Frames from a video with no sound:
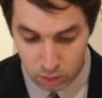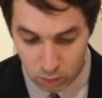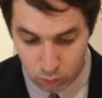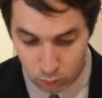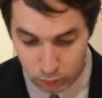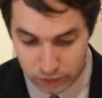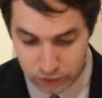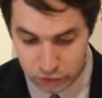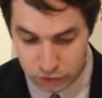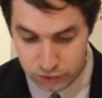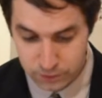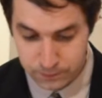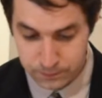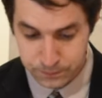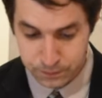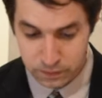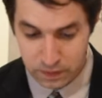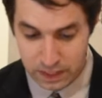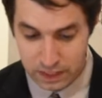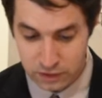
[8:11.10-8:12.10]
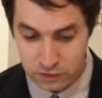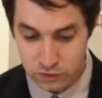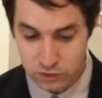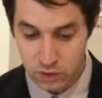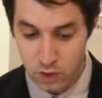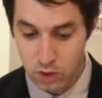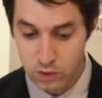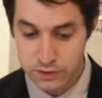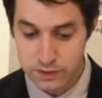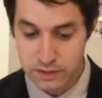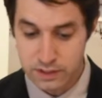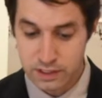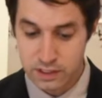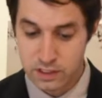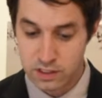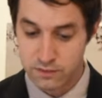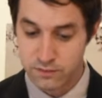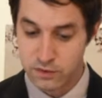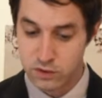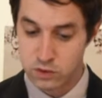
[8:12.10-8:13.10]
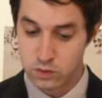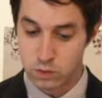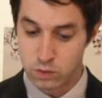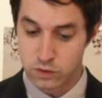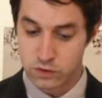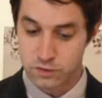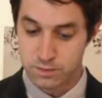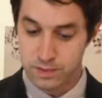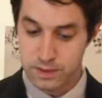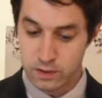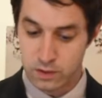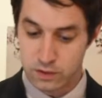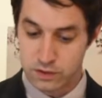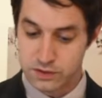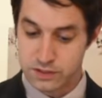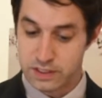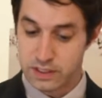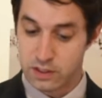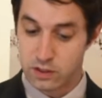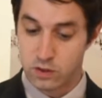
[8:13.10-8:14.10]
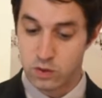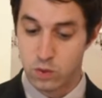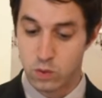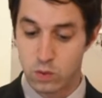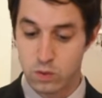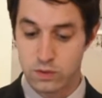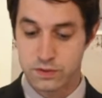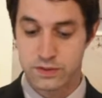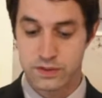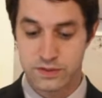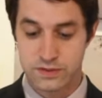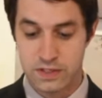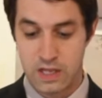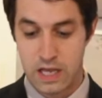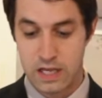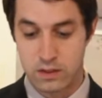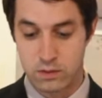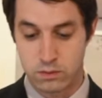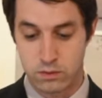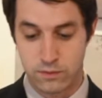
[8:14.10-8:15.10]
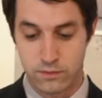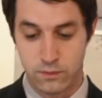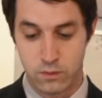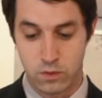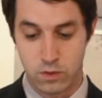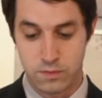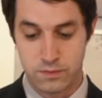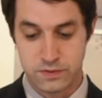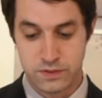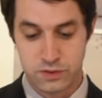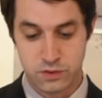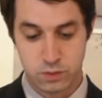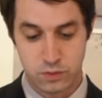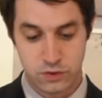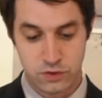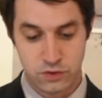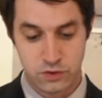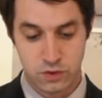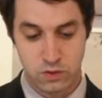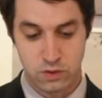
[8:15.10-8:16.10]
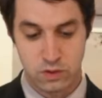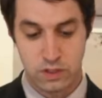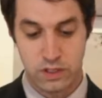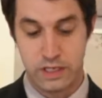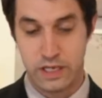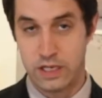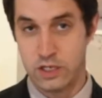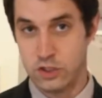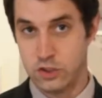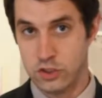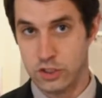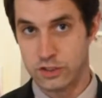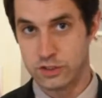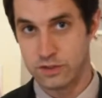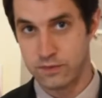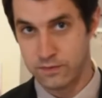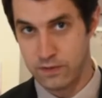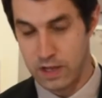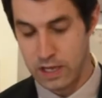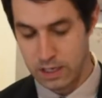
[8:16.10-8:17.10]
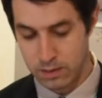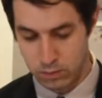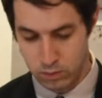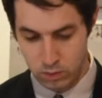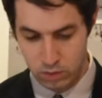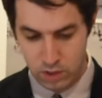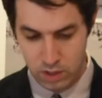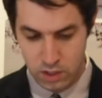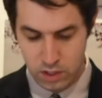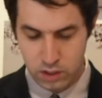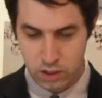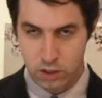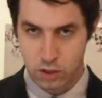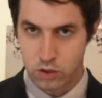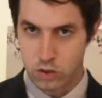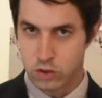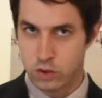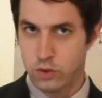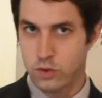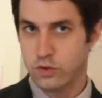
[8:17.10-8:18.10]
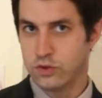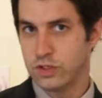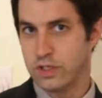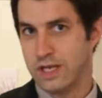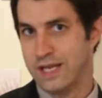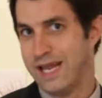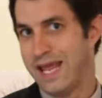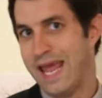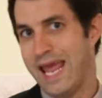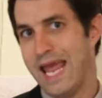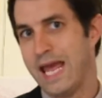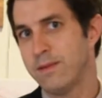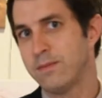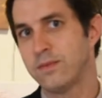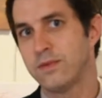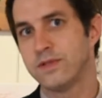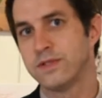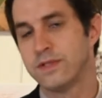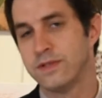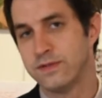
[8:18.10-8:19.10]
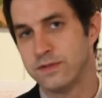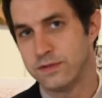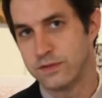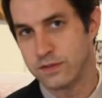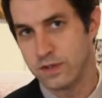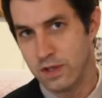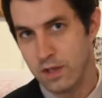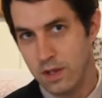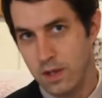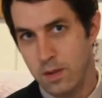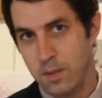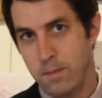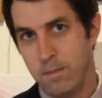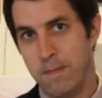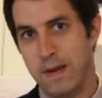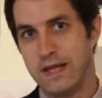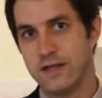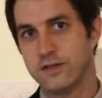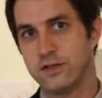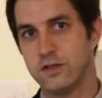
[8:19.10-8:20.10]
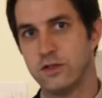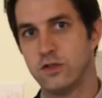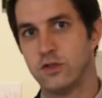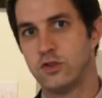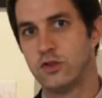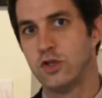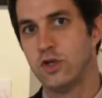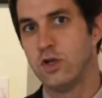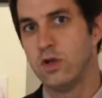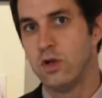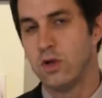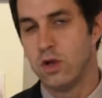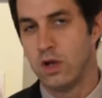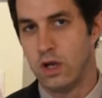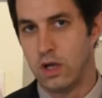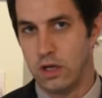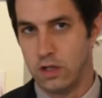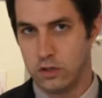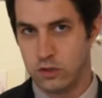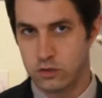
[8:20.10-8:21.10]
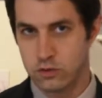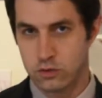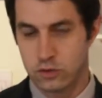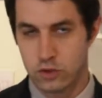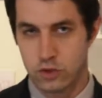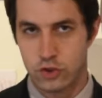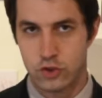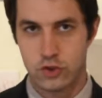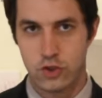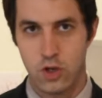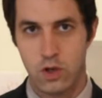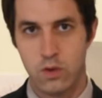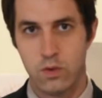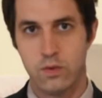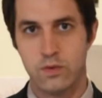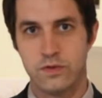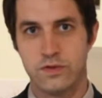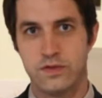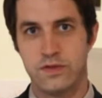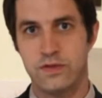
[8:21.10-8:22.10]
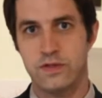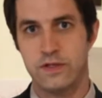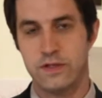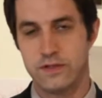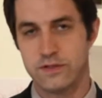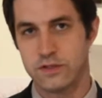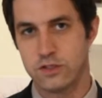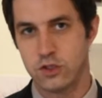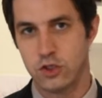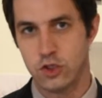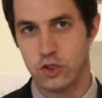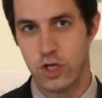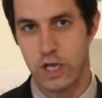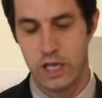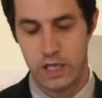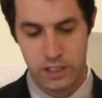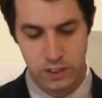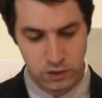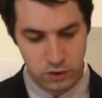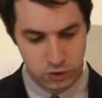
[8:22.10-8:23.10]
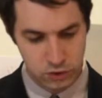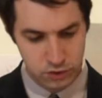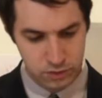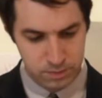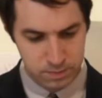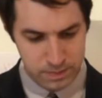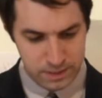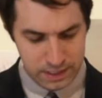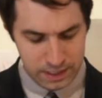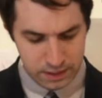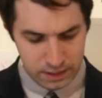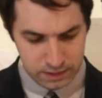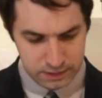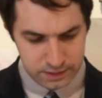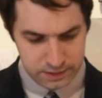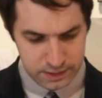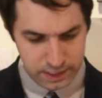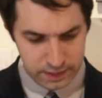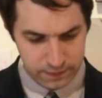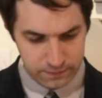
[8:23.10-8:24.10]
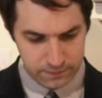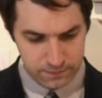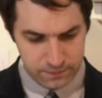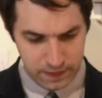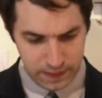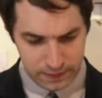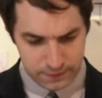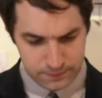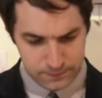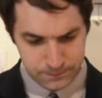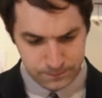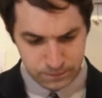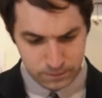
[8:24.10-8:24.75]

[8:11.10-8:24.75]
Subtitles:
which exalted individual experience yet ignored societal reforms, this was certainly a justifiable conclusion, and Hamilton's message sort of shows this change beginning to take effect.